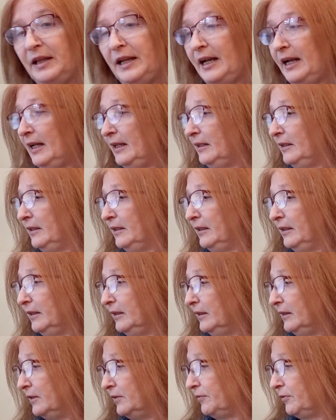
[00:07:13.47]
that
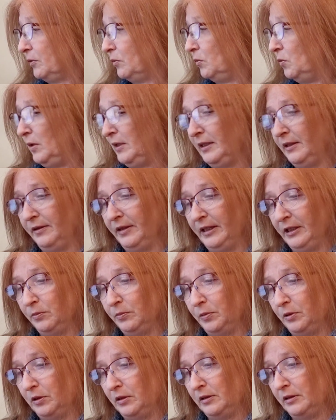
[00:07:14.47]
is for one of these
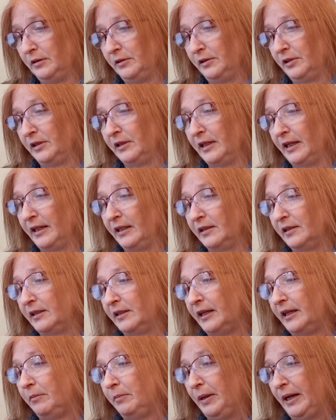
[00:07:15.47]
balls because I got to
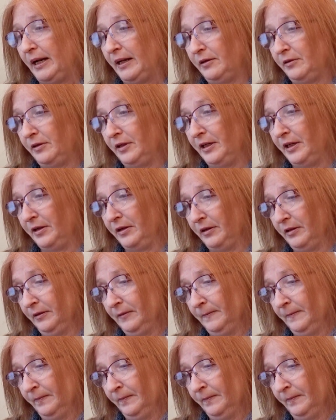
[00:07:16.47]
sync up pattern here.